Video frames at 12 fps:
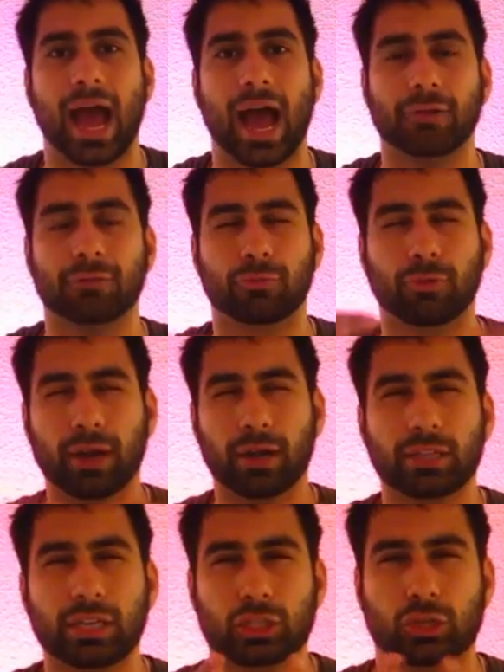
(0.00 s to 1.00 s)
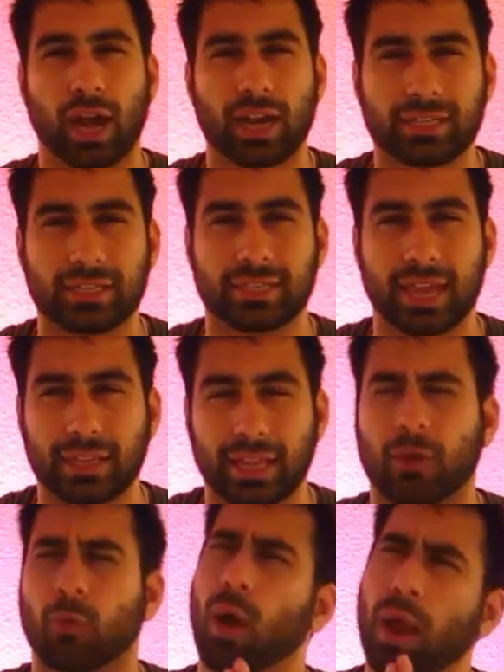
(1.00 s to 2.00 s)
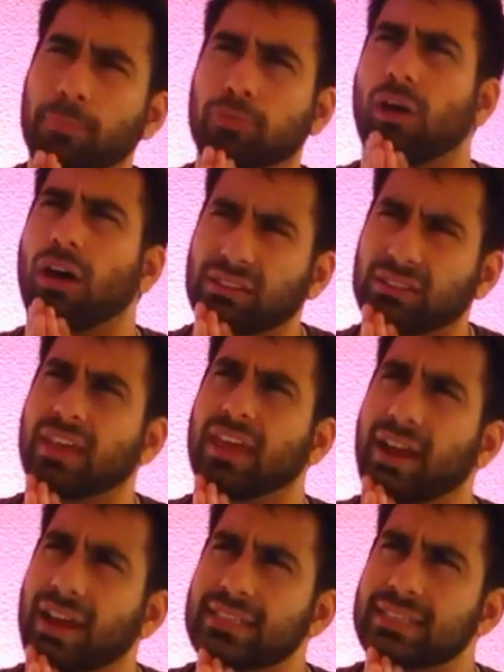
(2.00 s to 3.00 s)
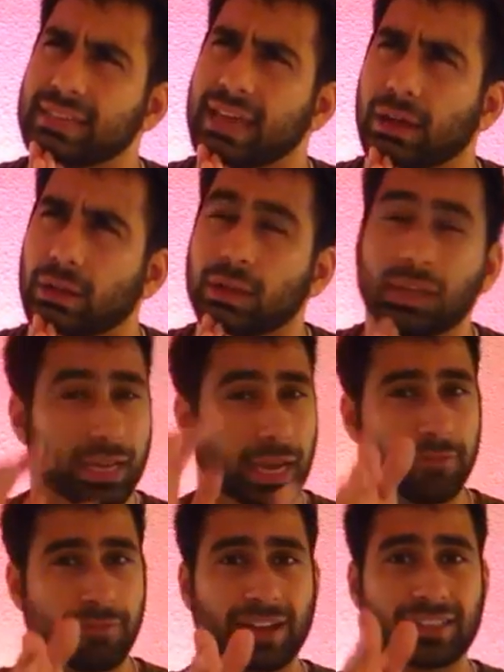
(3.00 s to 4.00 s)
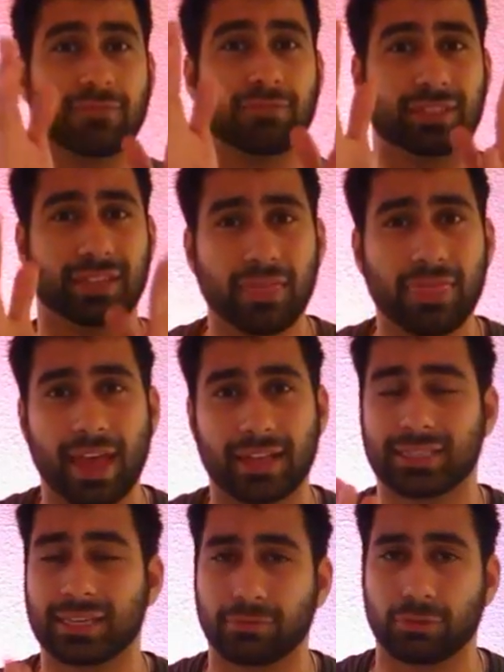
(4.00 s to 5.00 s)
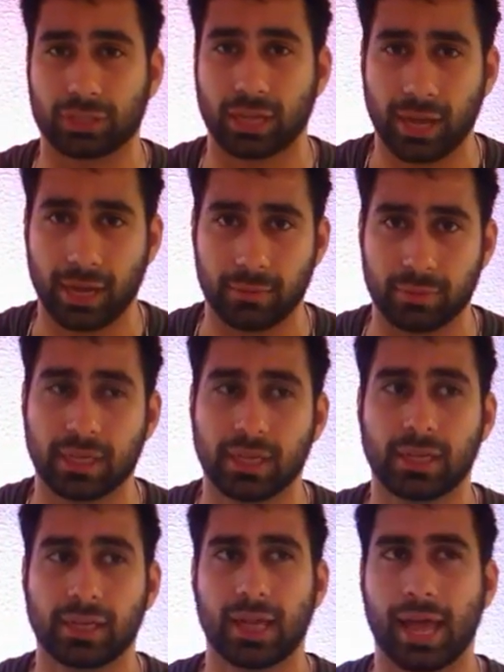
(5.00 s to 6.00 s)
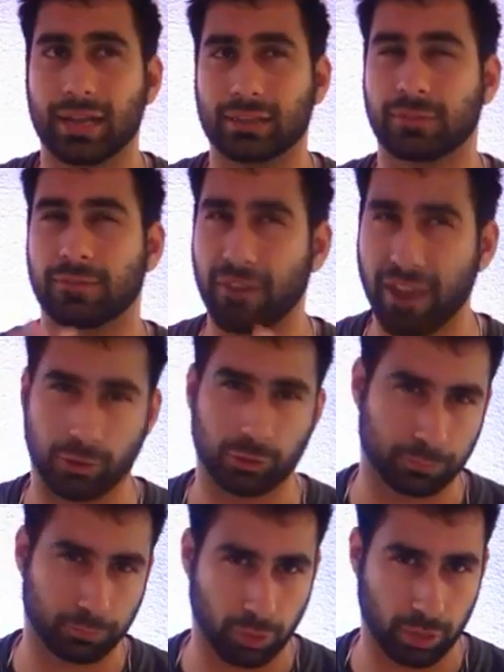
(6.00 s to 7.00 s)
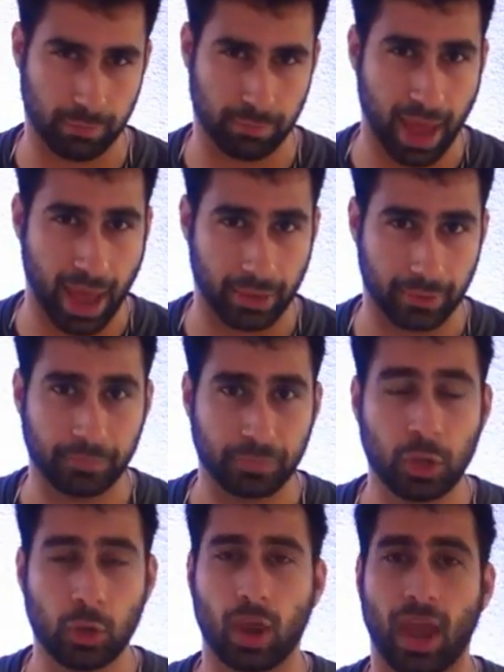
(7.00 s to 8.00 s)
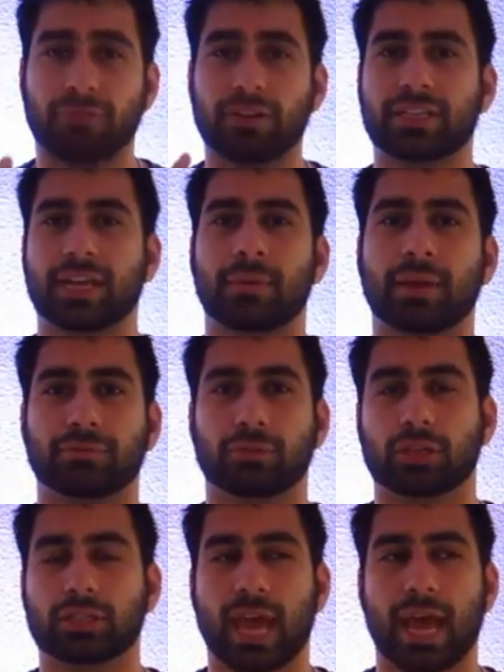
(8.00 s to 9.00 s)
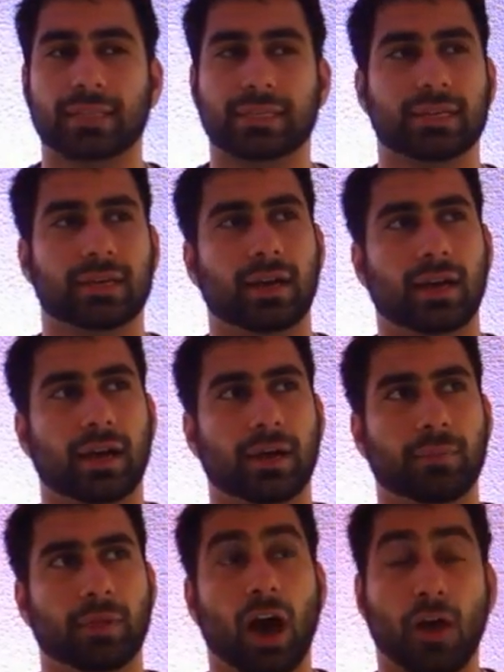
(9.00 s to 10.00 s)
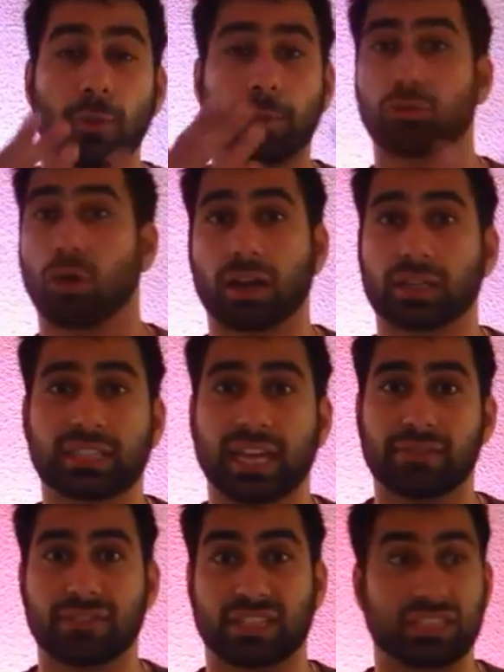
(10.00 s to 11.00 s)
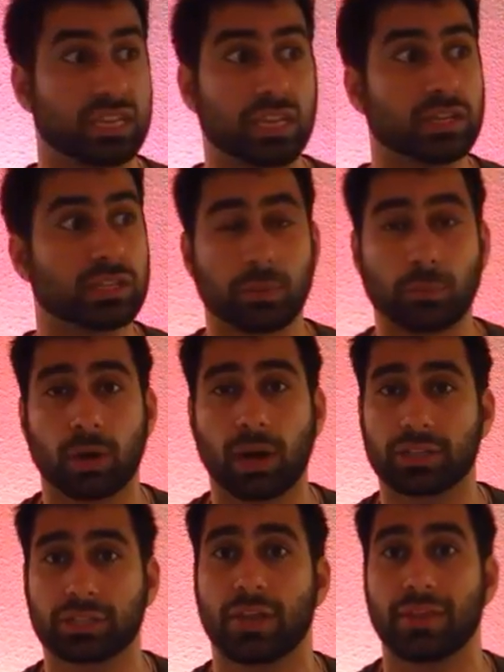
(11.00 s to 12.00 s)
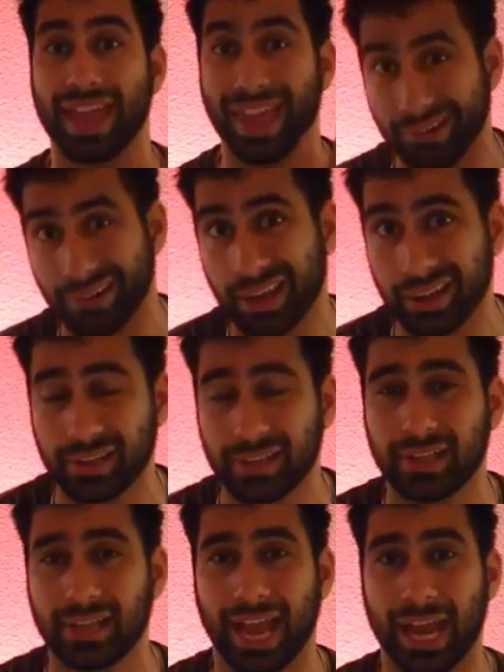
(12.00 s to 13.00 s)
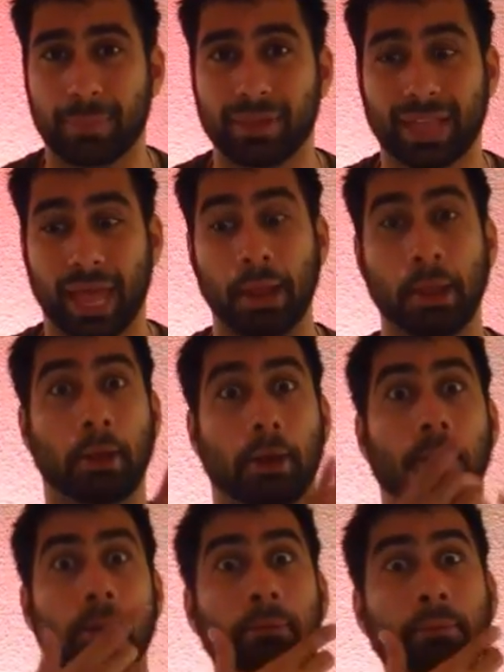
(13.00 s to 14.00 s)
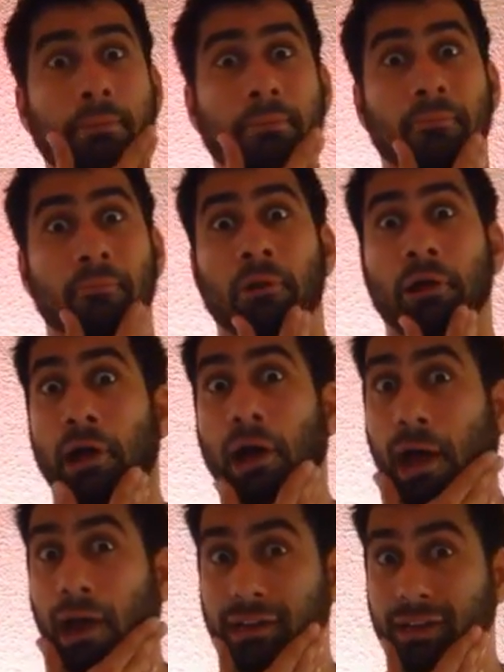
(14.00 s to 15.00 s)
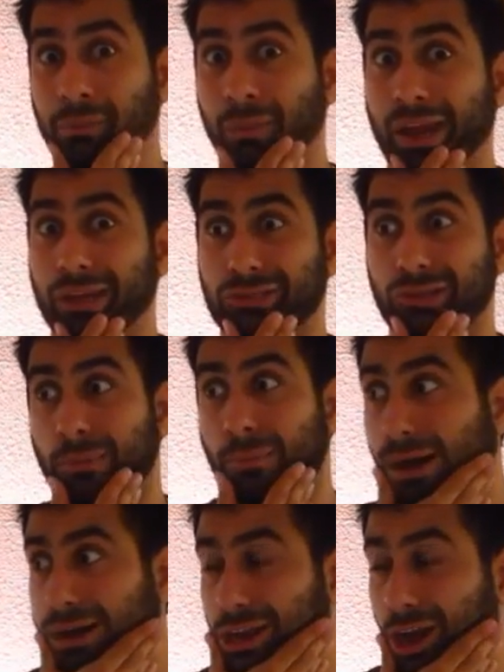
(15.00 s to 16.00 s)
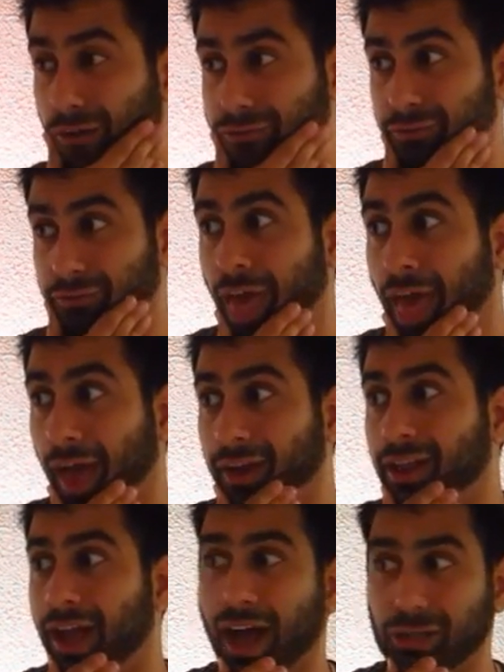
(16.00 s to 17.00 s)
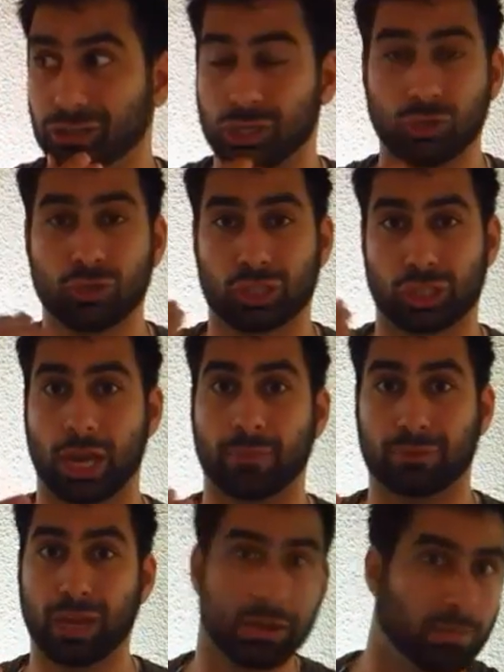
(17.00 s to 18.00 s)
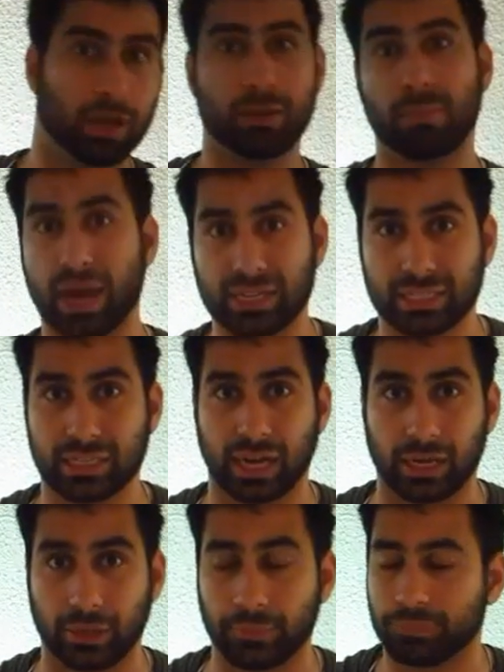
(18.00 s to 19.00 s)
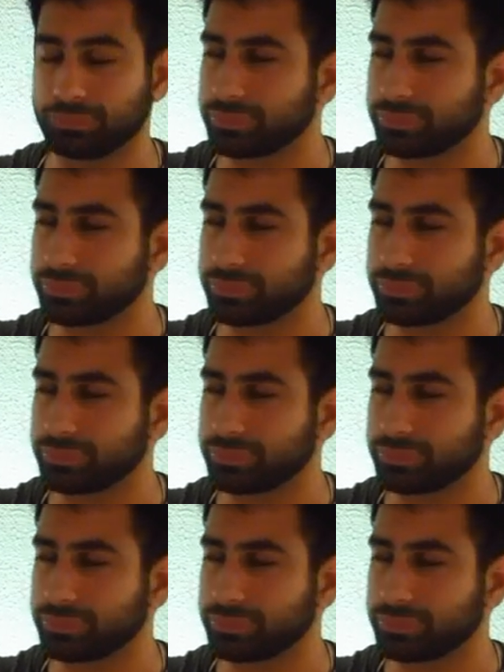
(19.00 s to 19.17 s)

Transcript: I rarely try to say like, what product can I sell? In fact, I've done that several times and it's failed pretty bad. Every time I've looked at other products that have succeeded somewhere else on the internet and been like, I can make some money off of that. I'll just do the same thing, but in my style.